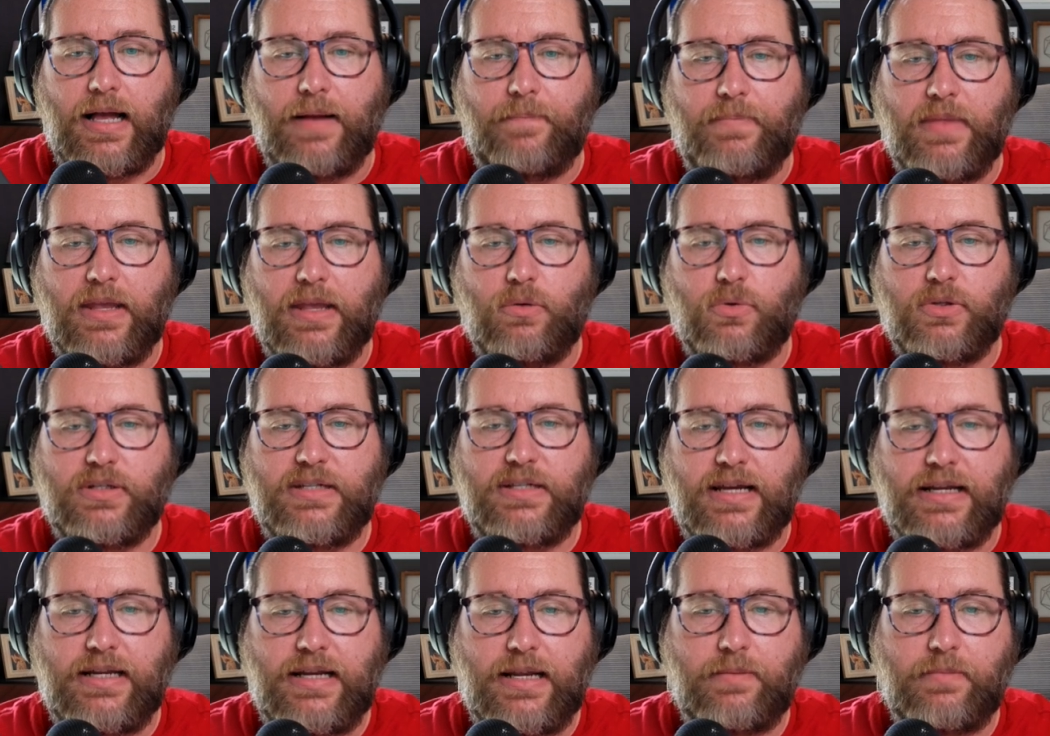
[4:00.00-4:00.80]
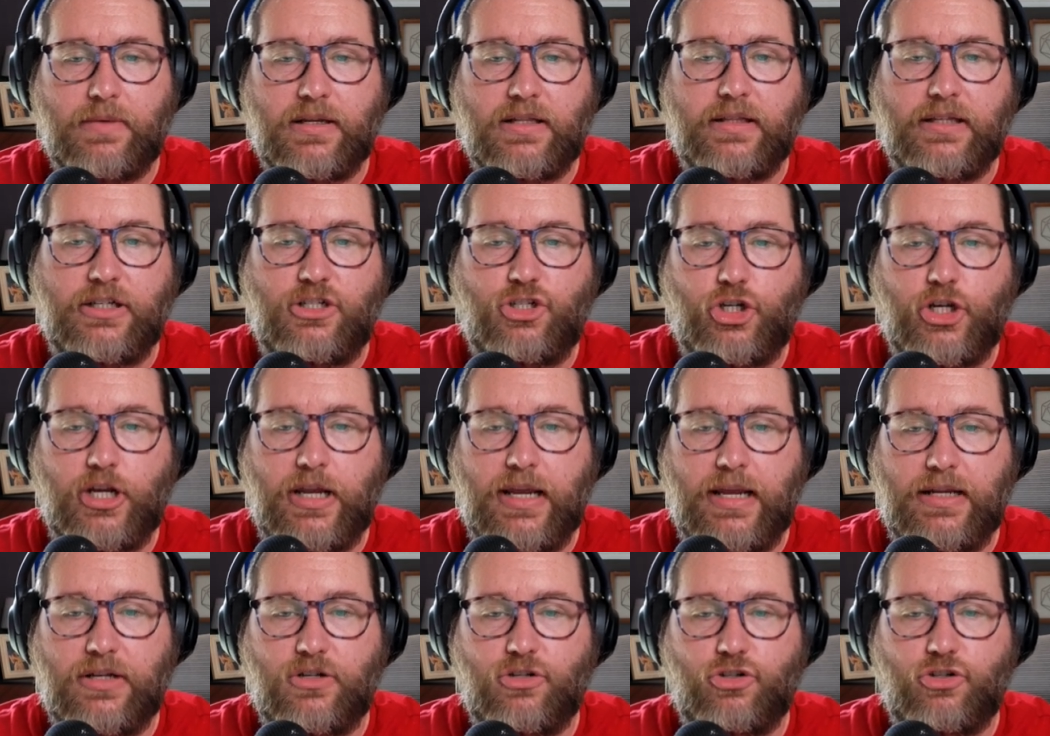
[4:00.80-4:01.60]
it will dynamically
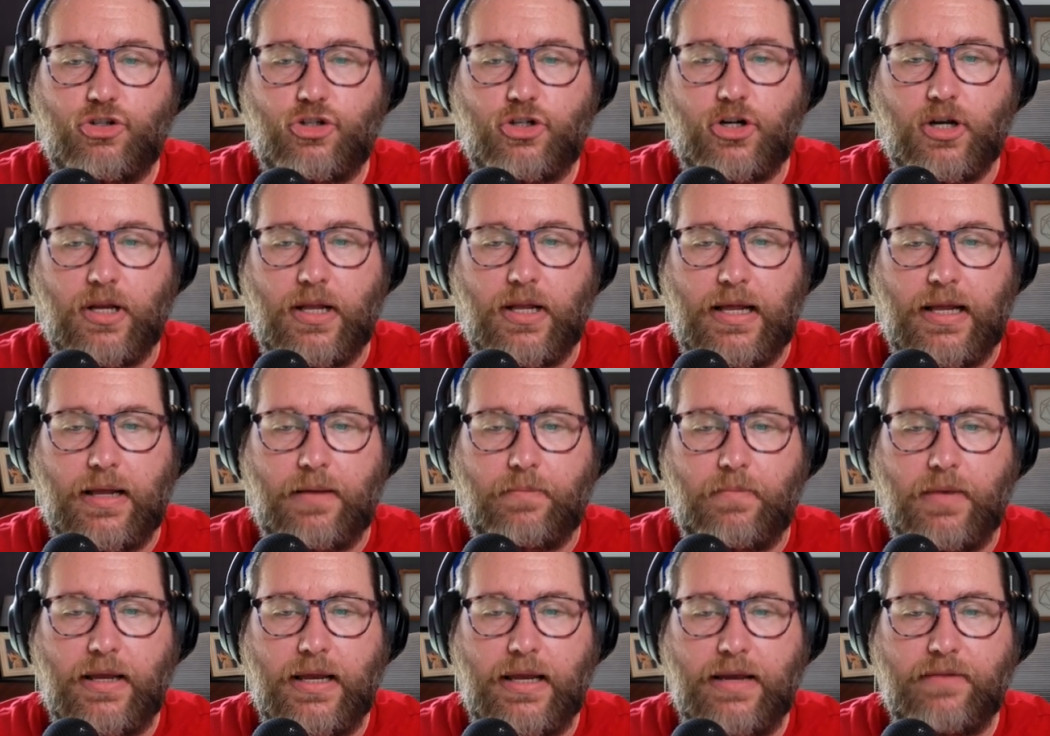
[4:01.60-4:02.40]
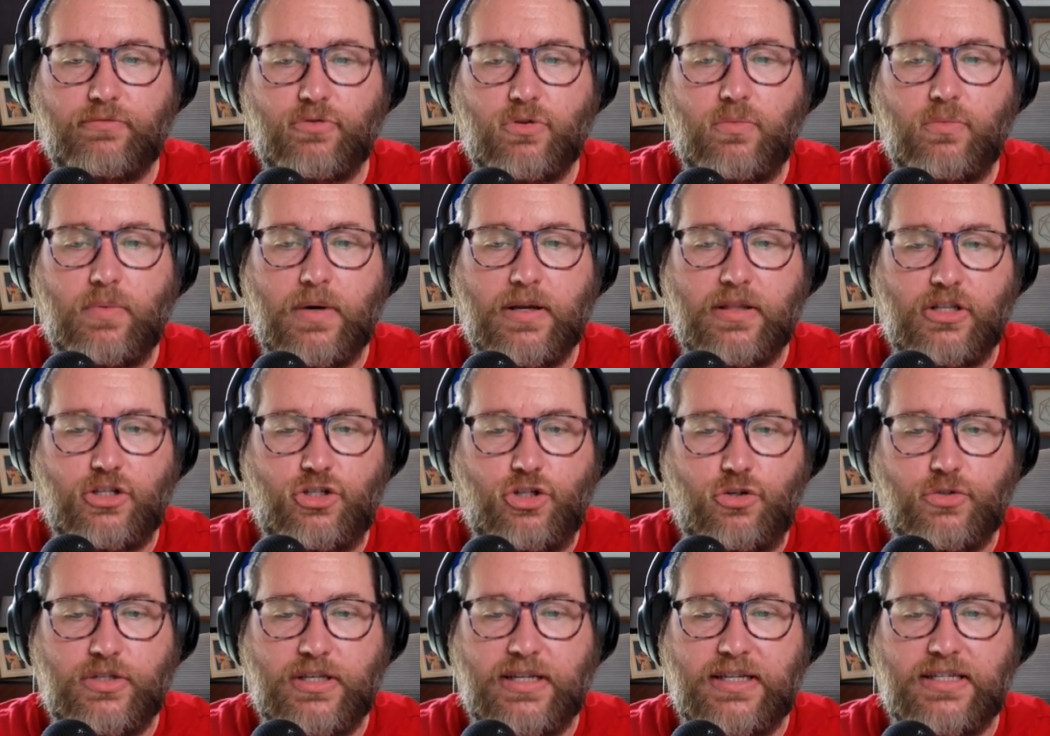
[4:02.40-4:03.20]
change everywhere that's
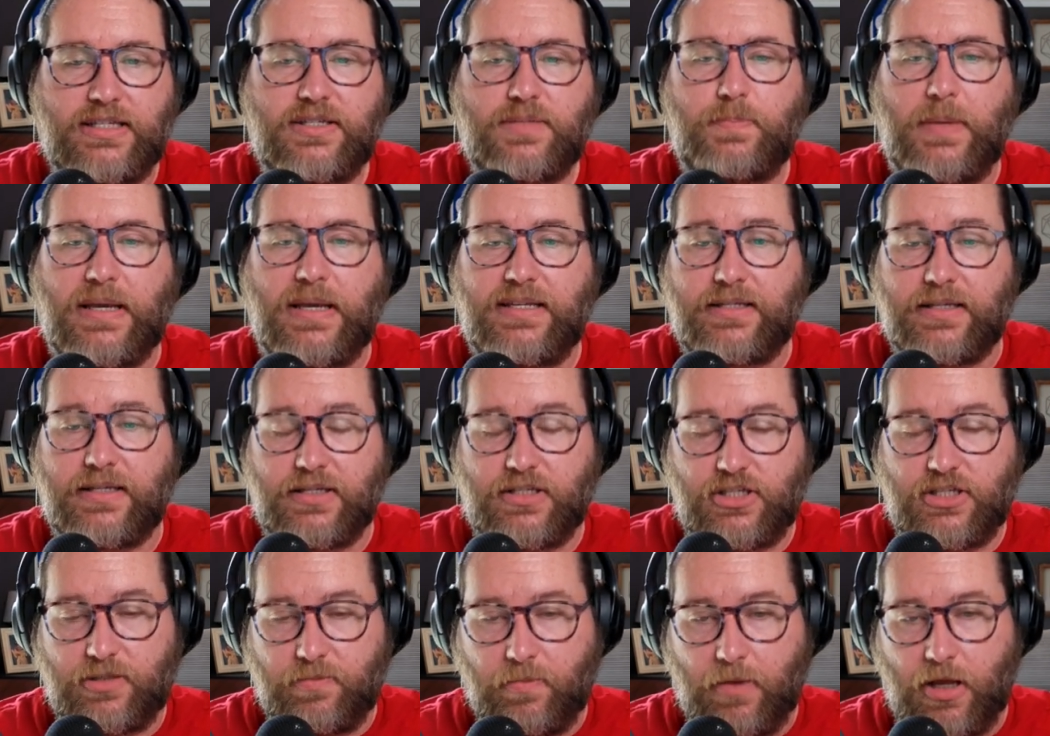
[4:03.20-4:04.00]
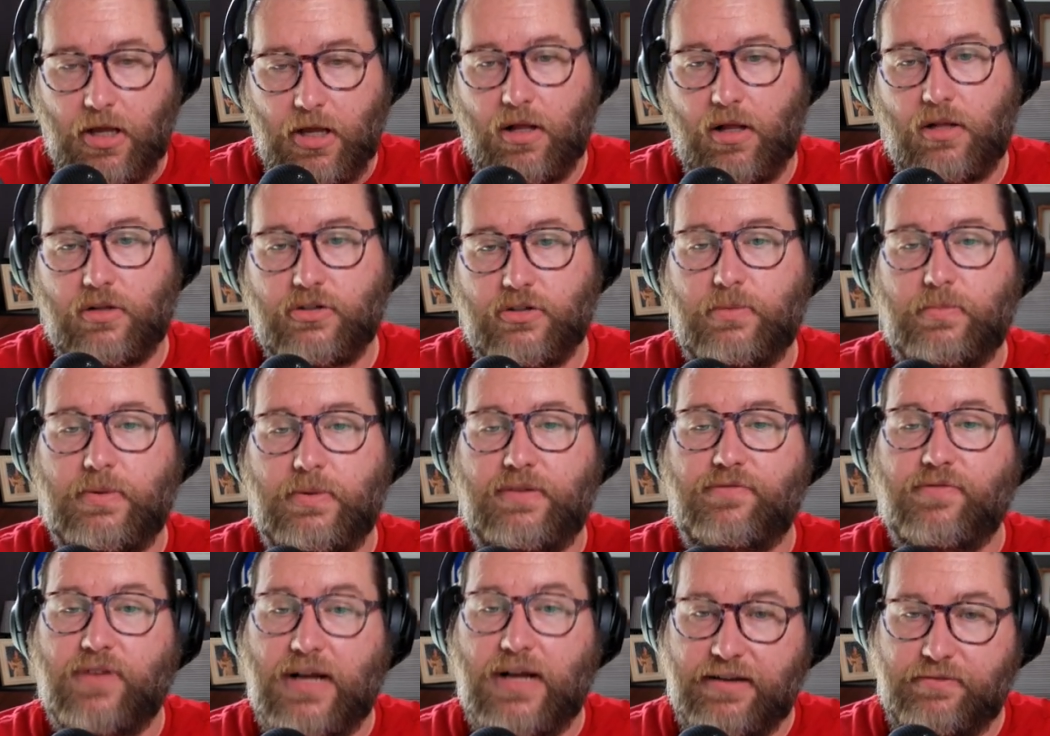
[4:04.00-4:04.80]
using spacing small to be
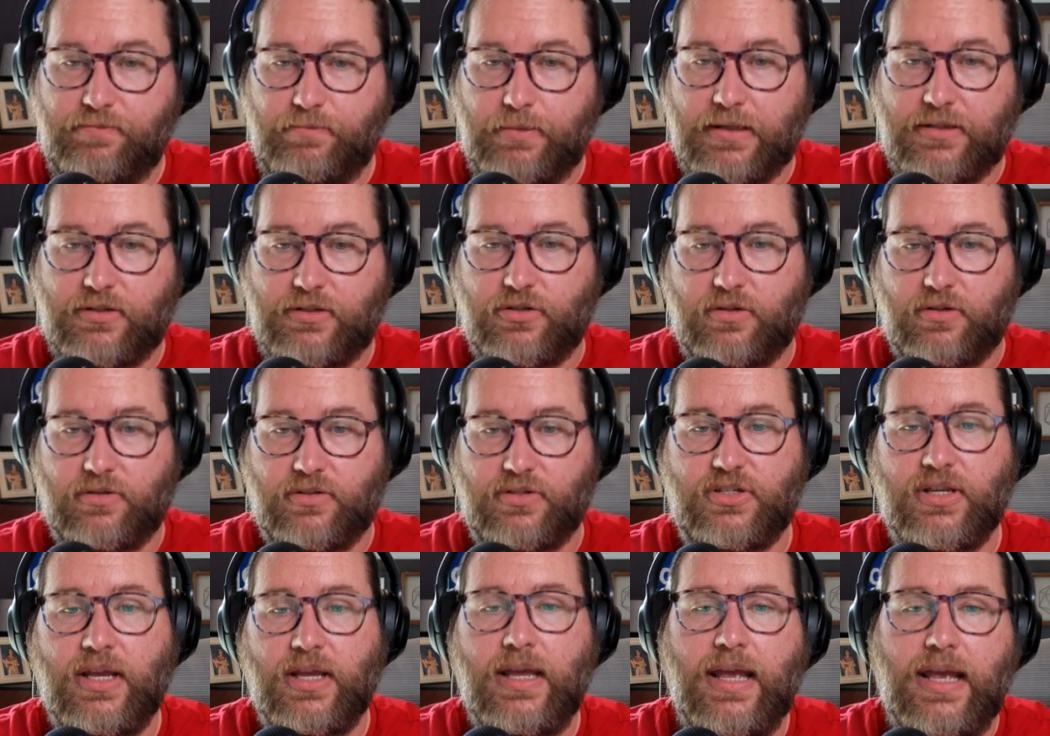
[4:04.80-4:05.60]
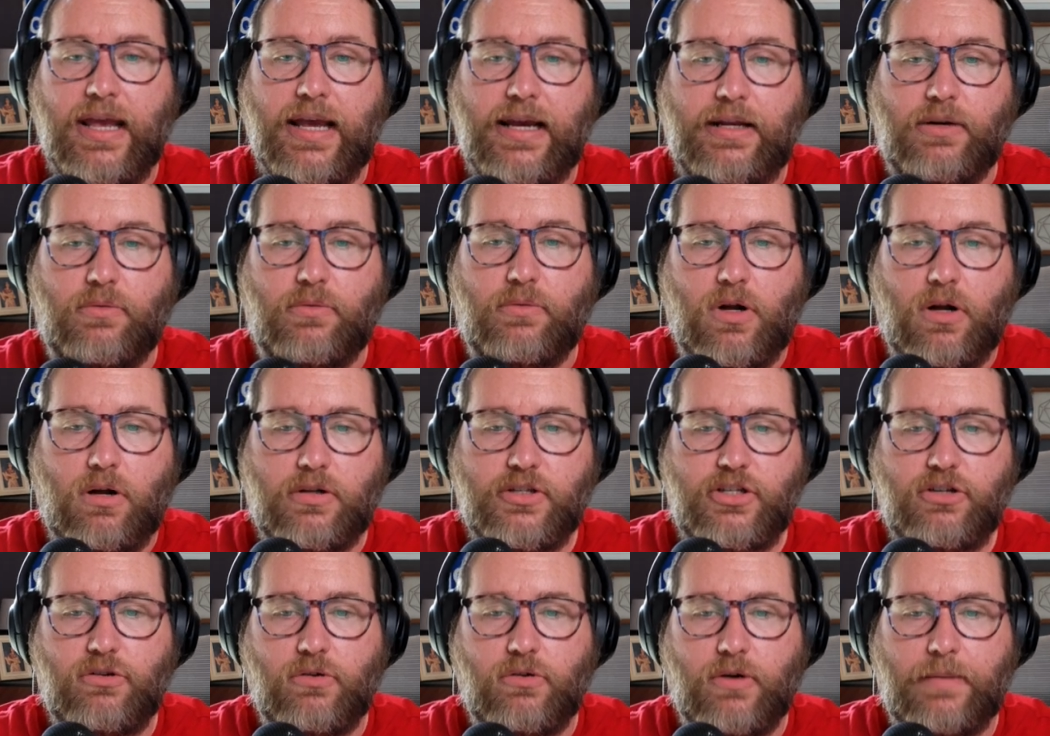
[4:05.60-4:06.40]
5 pixels, and it will
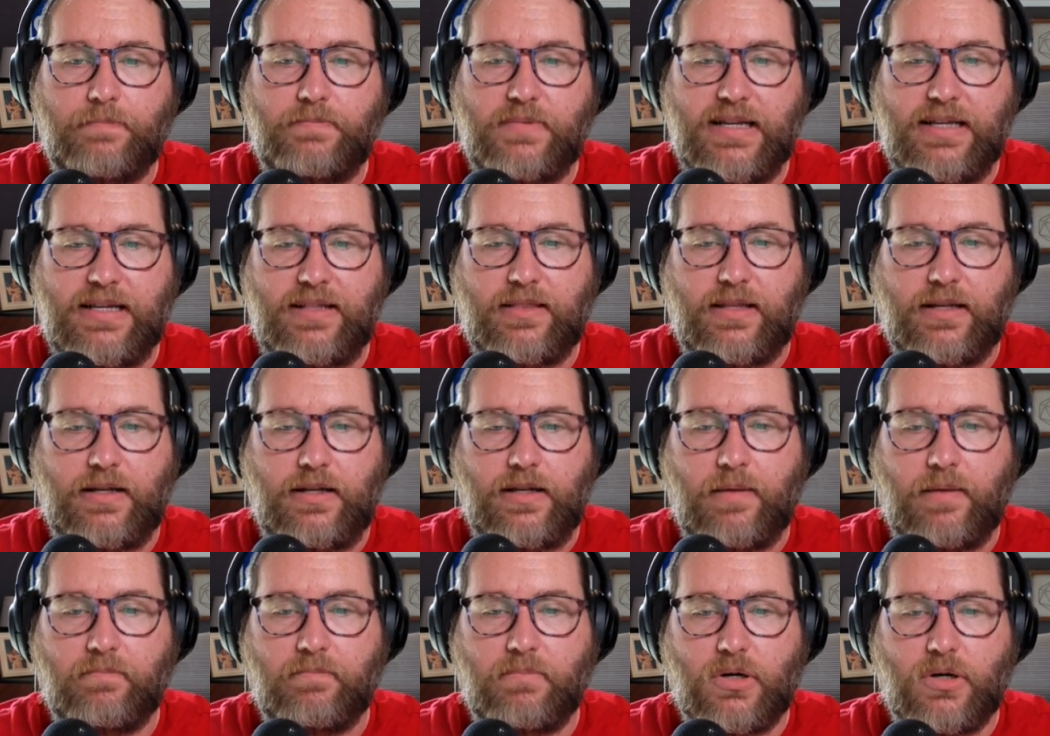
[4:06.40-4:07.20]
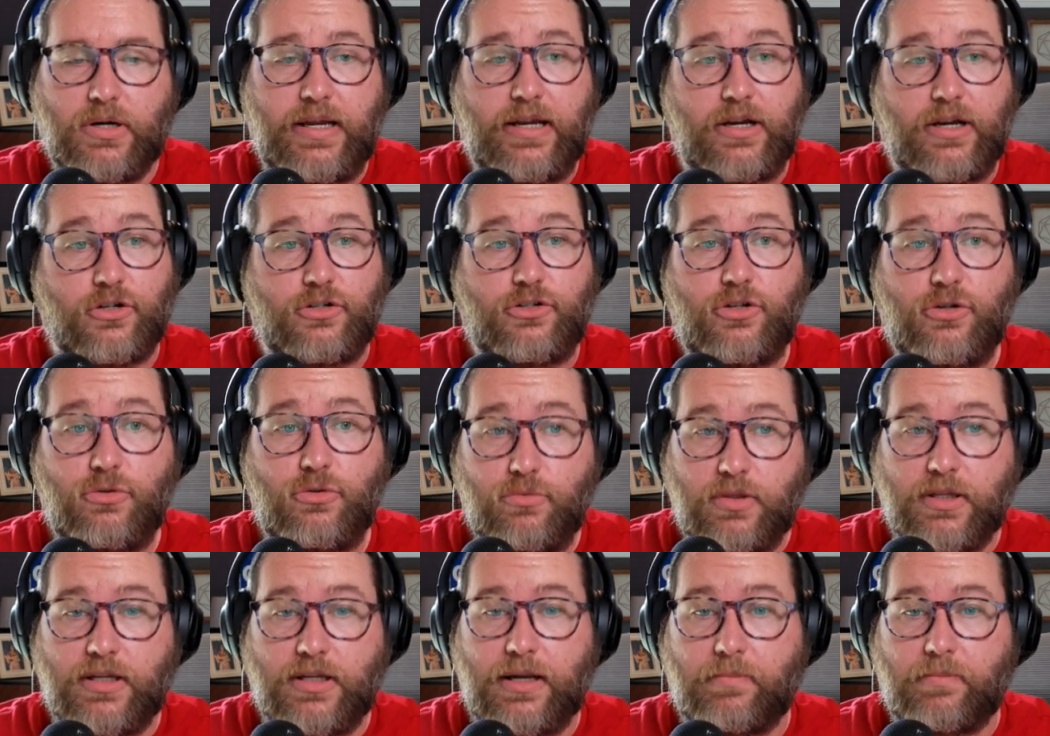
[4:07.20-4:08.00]
also update the number here
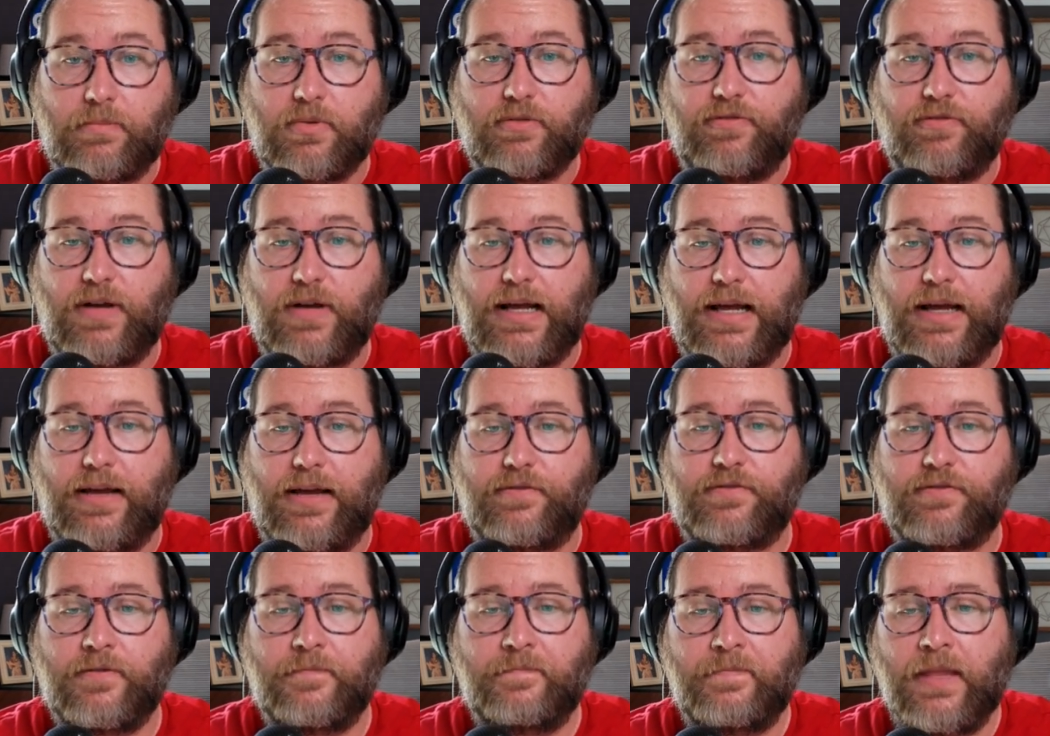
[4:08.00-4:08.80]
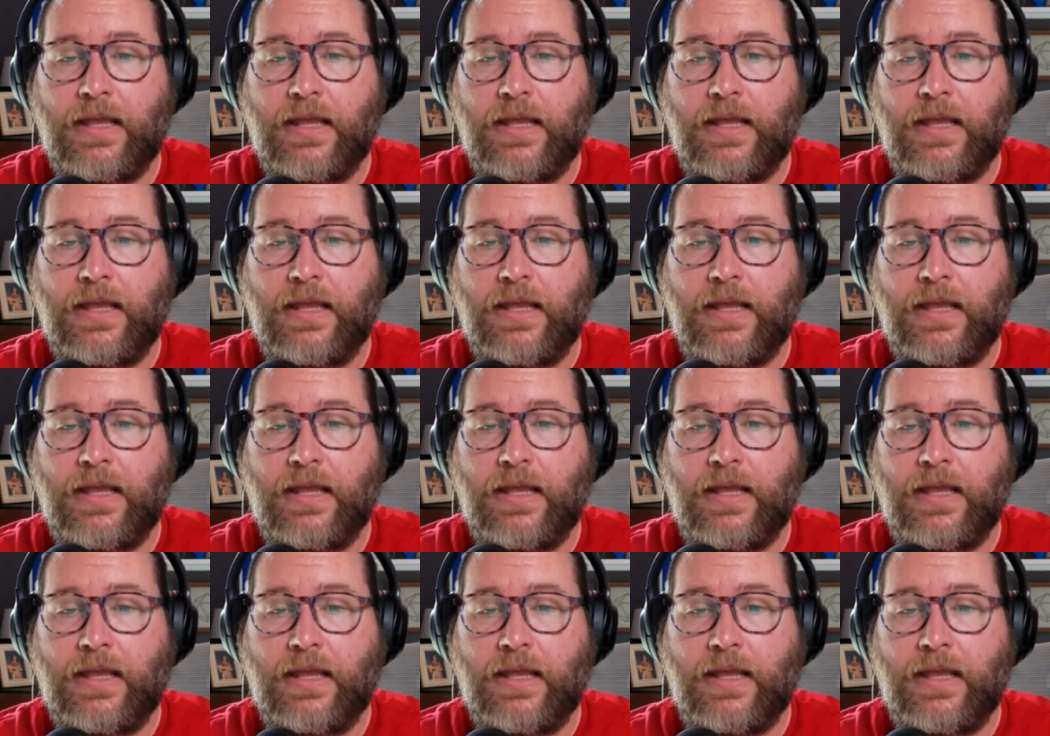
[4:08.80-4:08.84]
to the number 5.